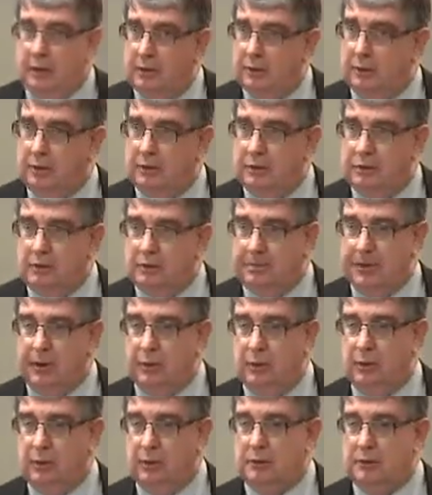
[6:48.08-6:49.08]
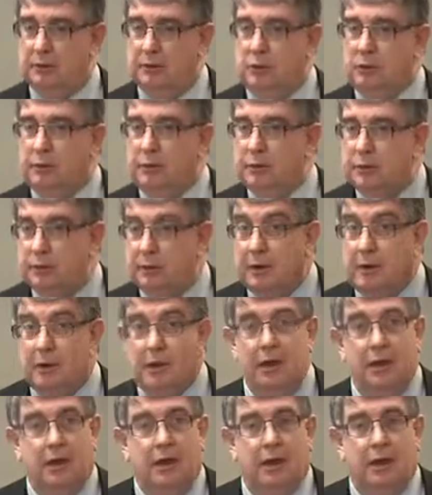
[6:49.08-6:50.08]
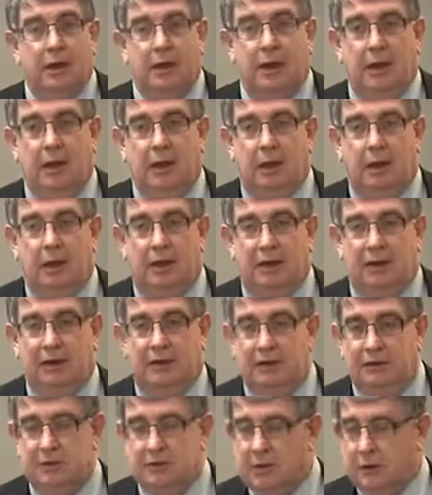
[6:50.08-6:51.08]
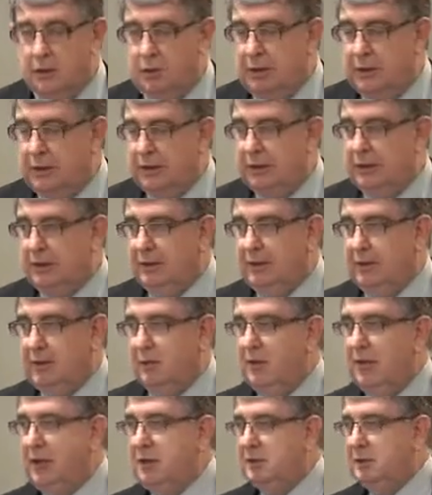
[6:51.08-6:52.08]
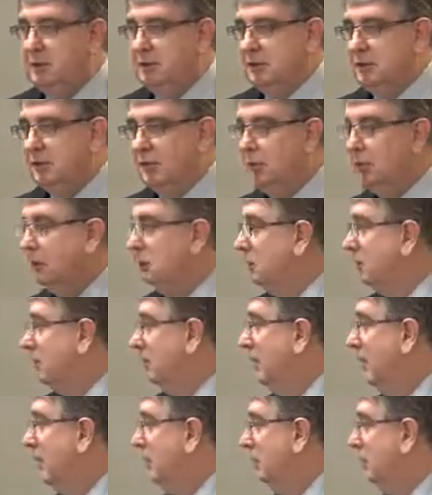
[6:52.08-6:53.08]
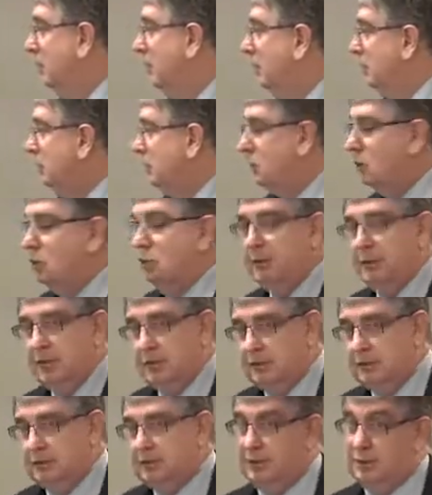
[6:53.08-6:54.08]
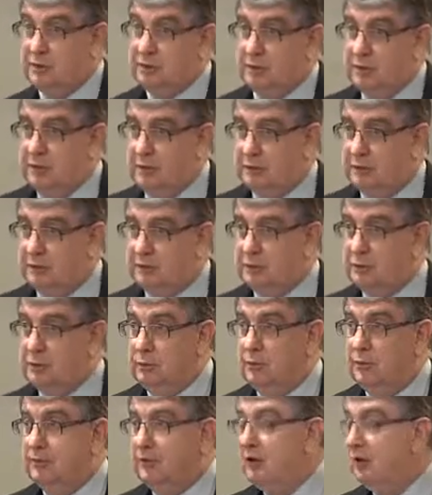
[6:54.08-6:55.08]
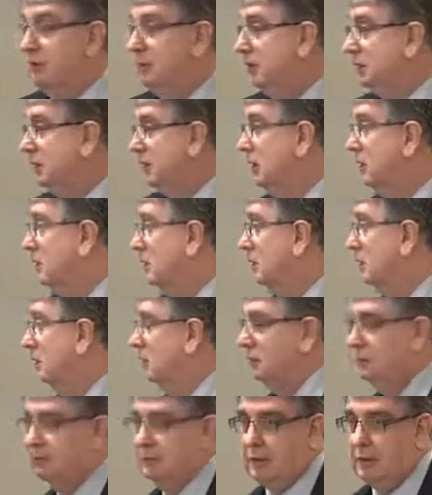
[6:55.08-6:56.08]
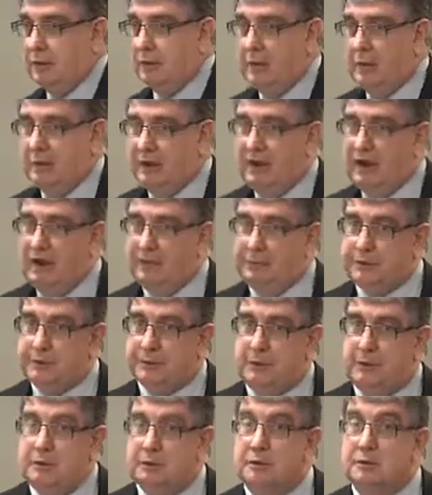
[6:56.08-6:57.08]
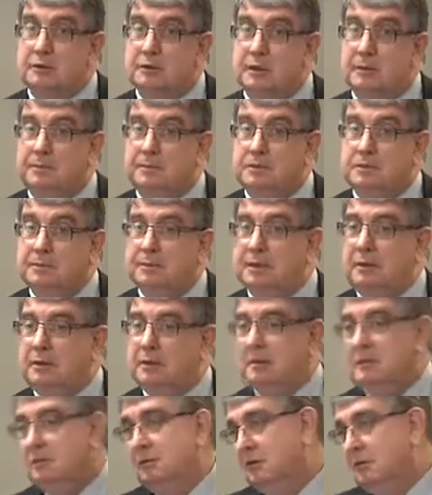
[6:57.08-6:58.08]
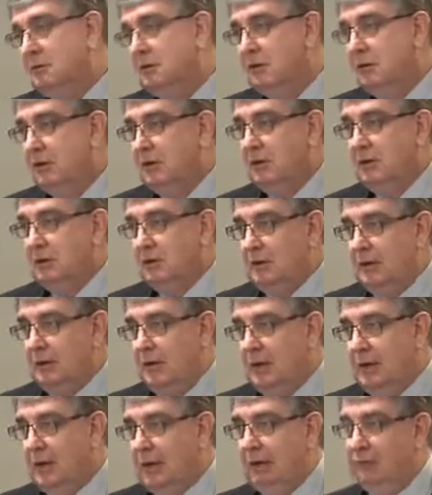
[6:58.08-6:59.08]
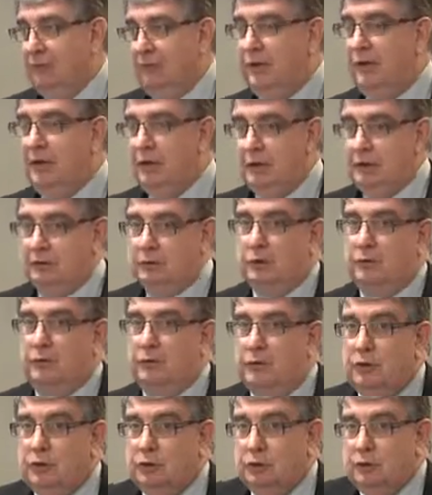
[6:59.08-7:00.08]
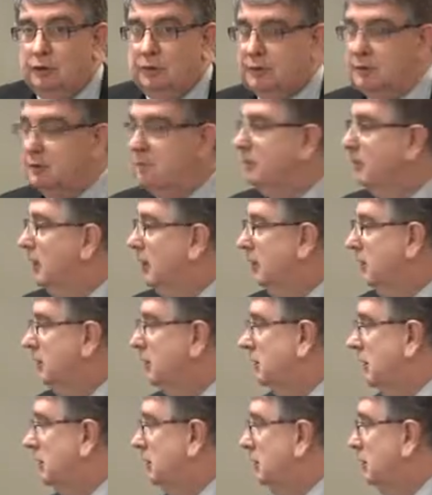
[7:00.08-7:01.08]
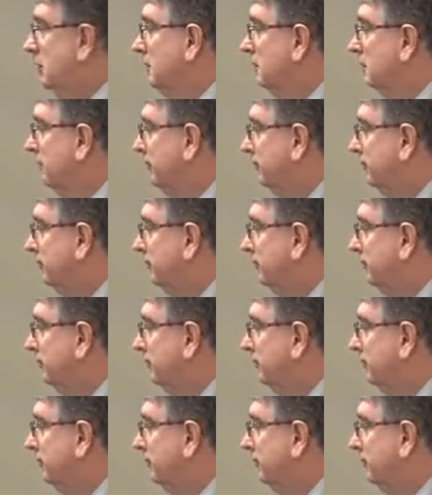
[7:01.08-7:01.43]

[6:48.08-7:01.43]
You need to pay workers' comp, and generally the amount for workers' comp is between 2 and 5%, and 3.5% seems to be a figure that's often used in this sector.